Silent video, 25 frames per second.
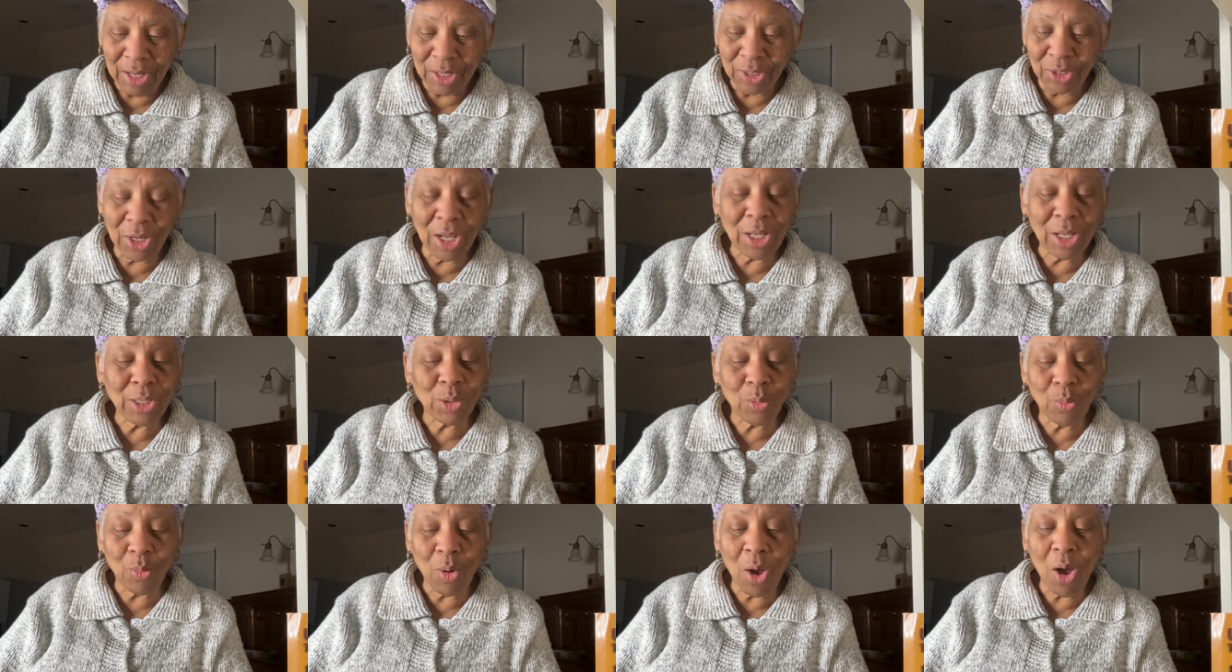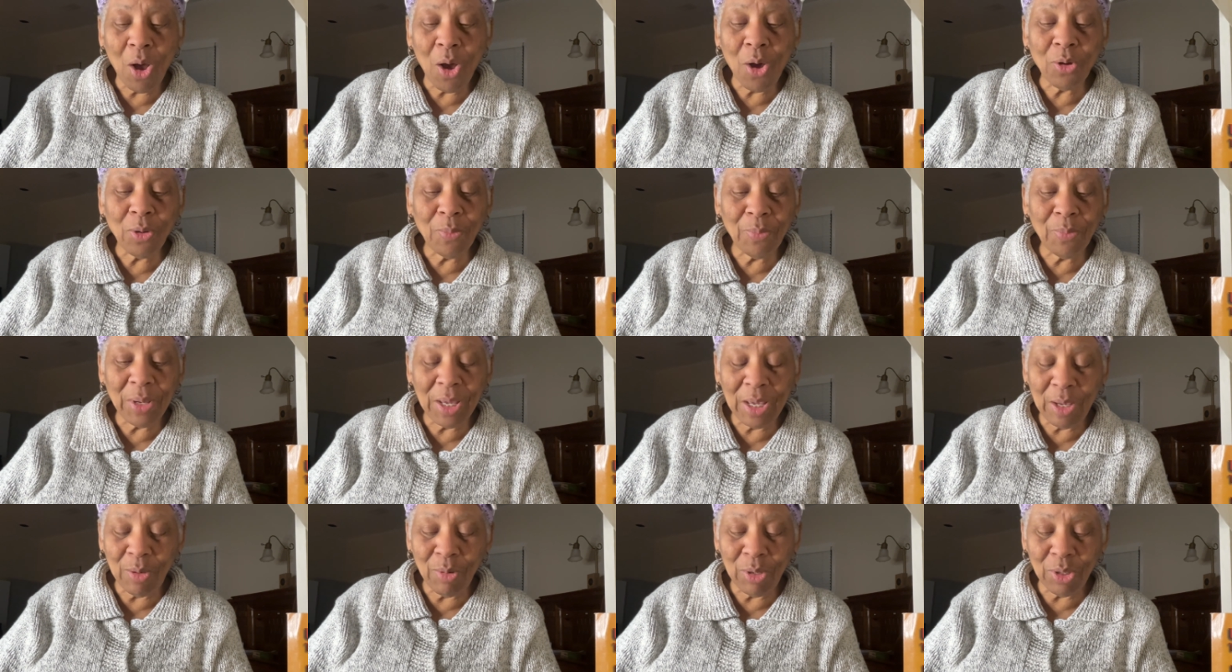Just want to
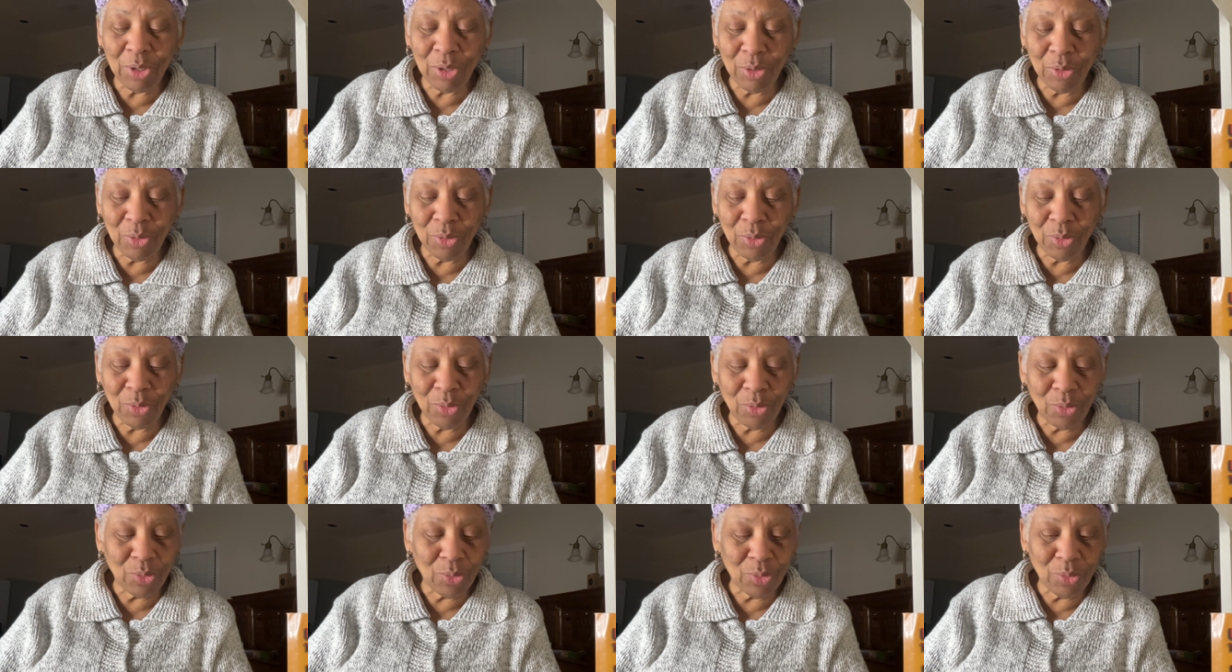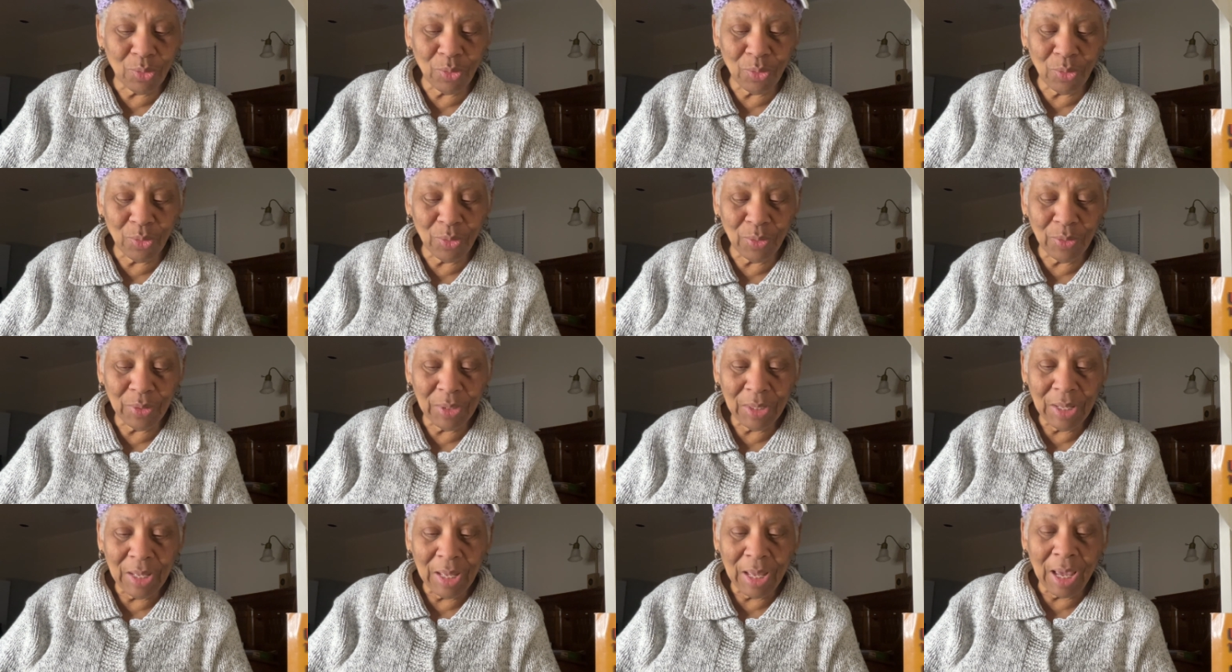be with you.
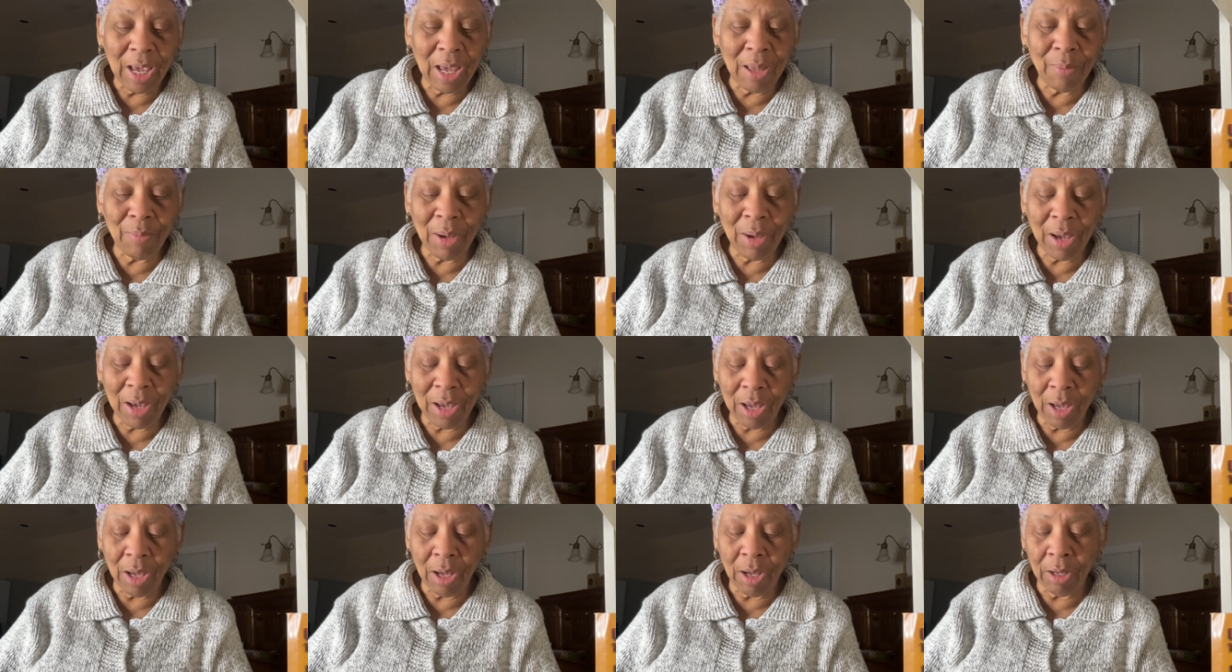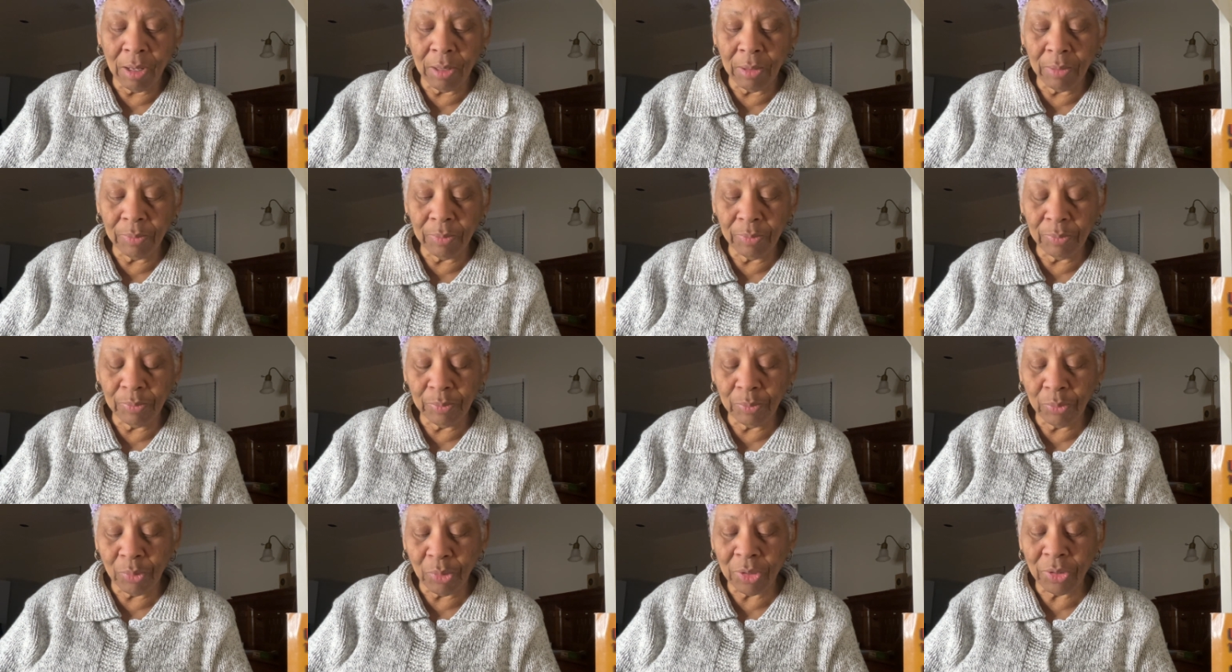And my um,
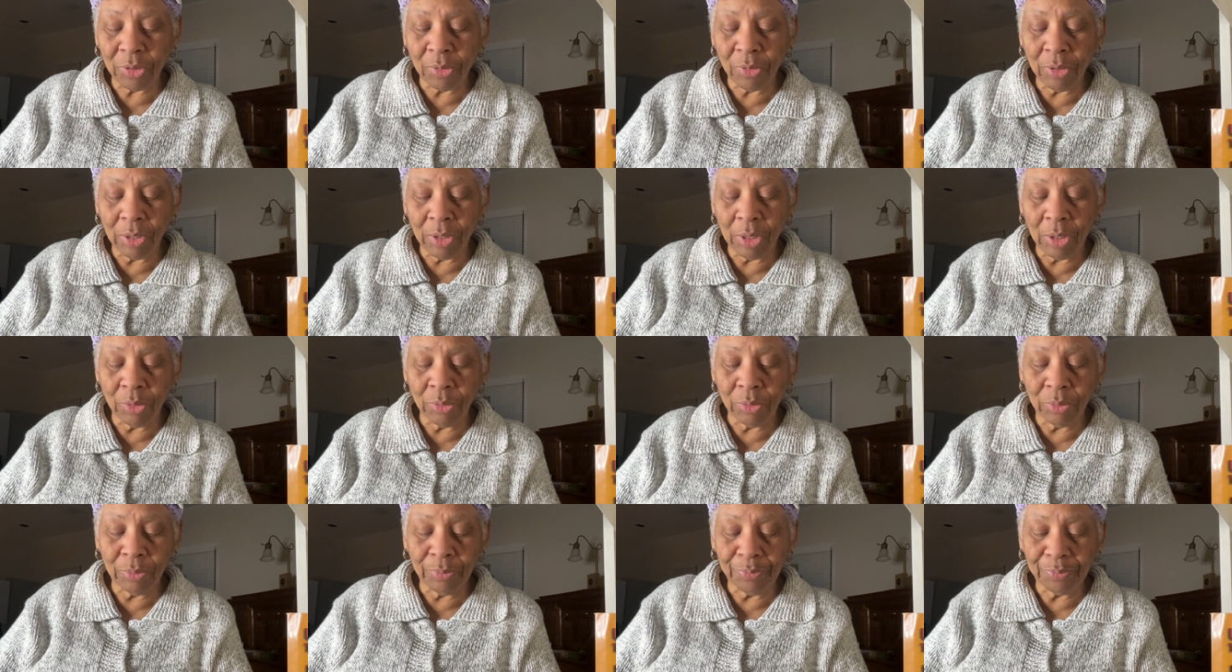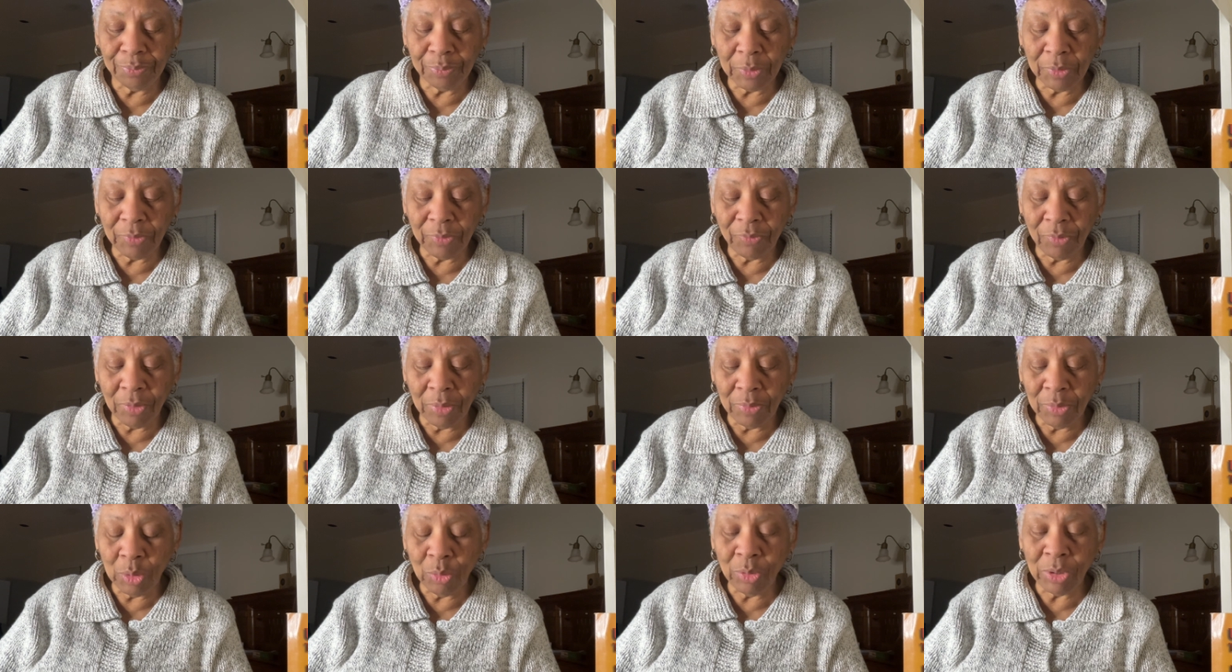brother um,
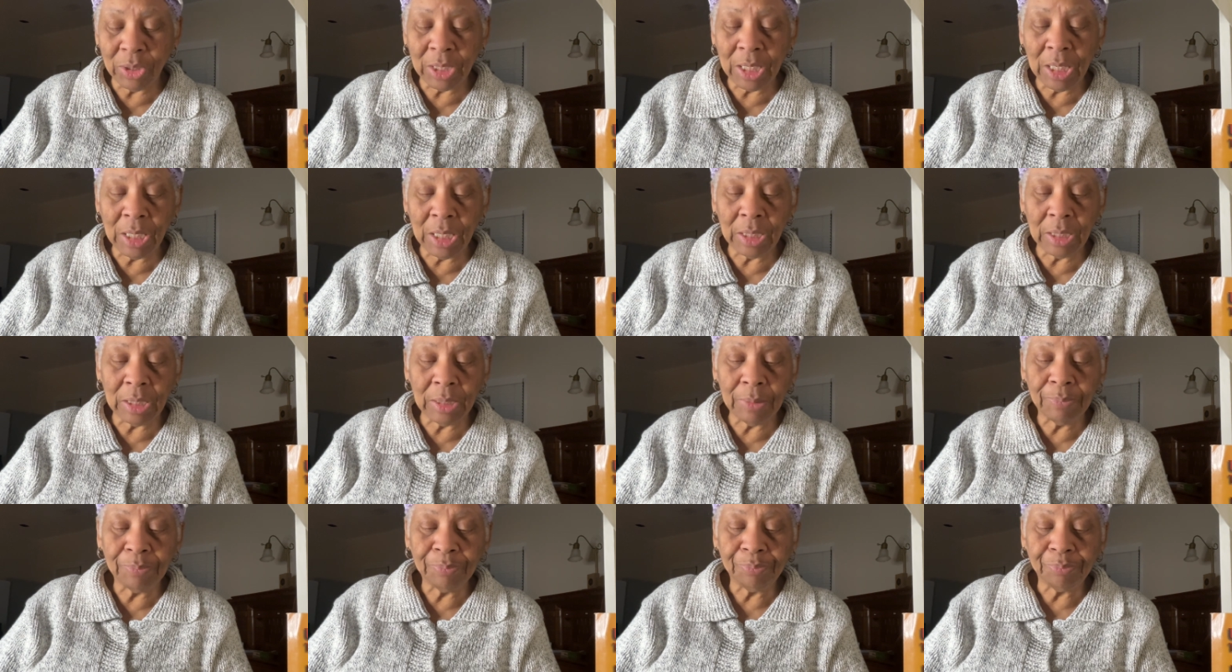from New Zealand,